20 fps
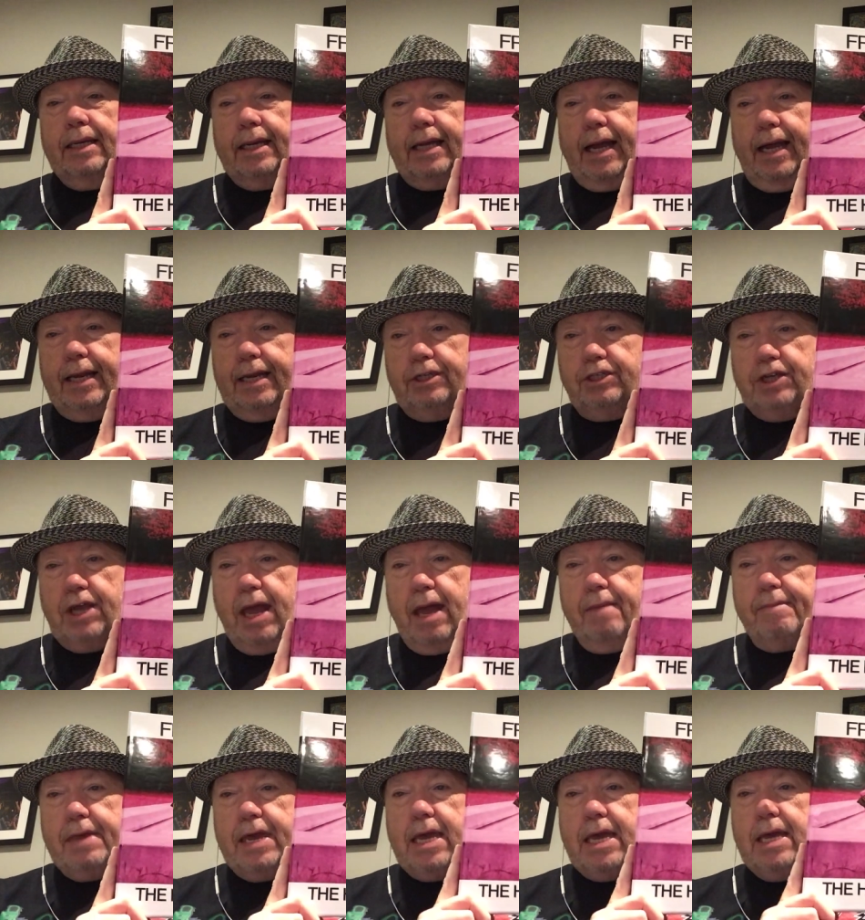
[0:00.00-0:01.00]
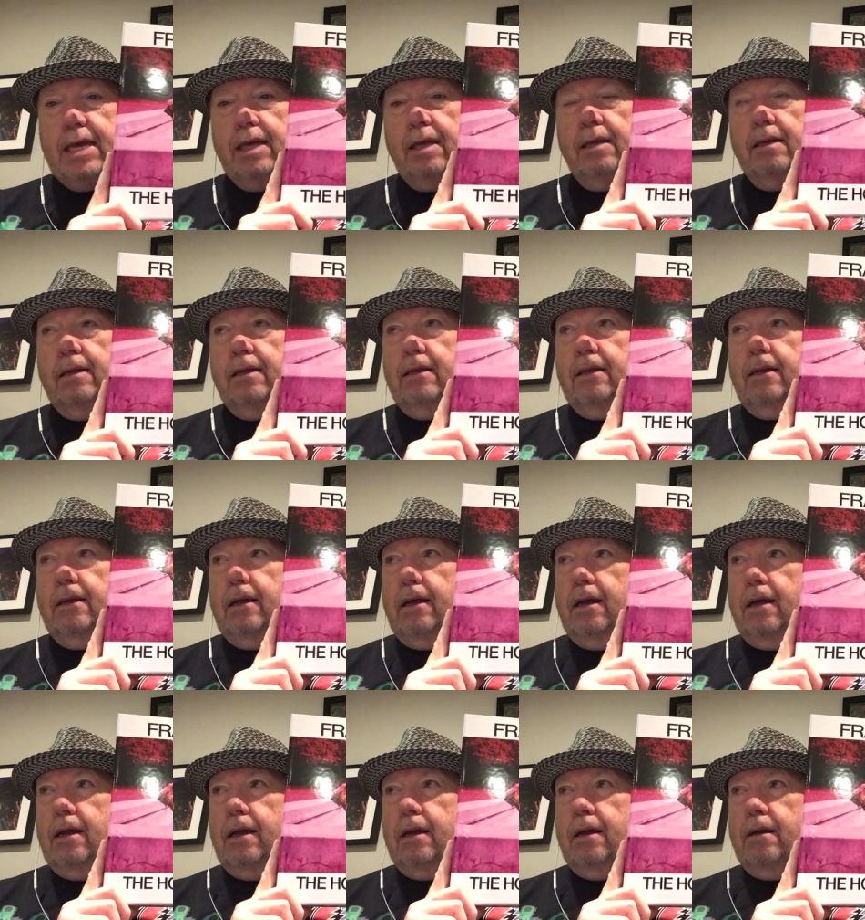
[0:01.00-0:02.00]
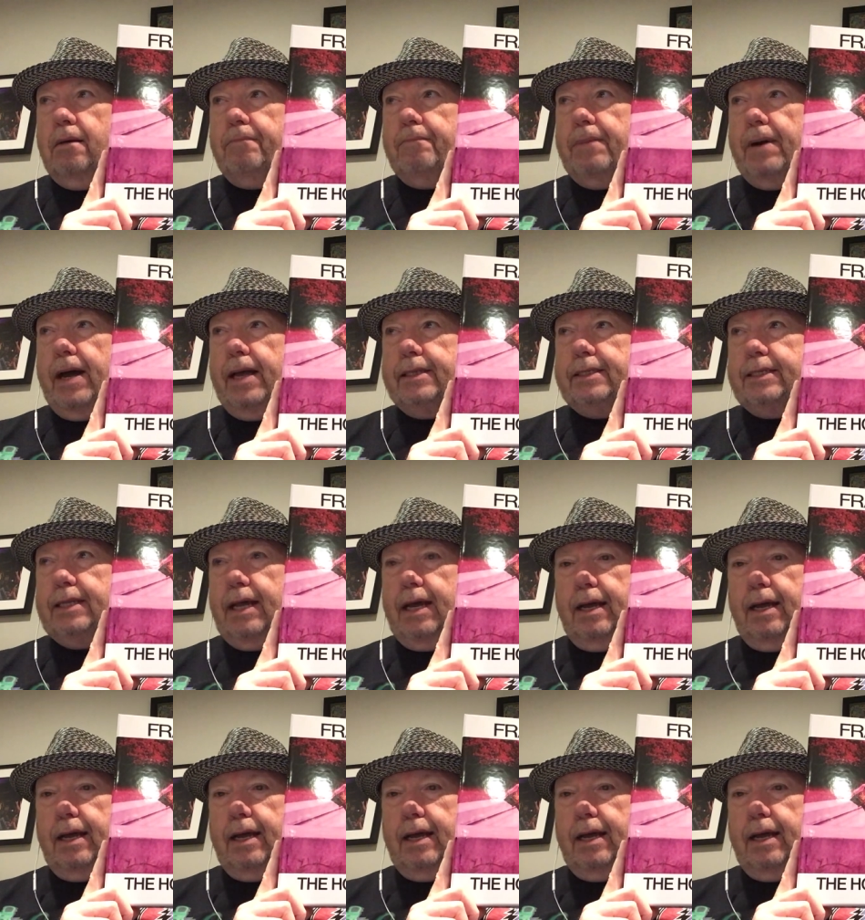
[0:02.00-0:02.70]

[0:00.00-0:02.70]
kind of jammy, uh, but.